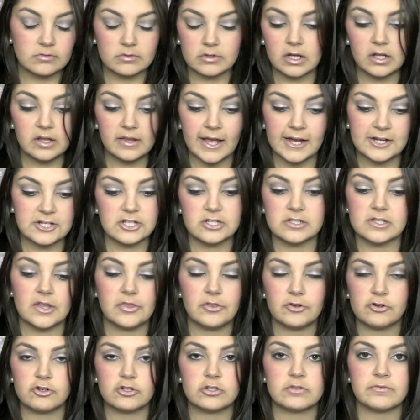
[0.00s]
collections
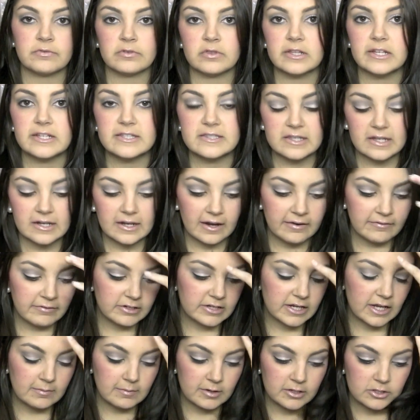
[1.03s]
that they're just releasing
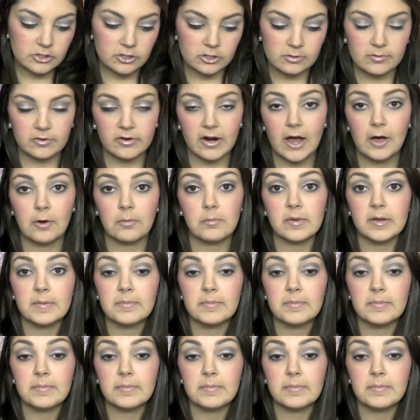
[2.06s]
every time I turn around.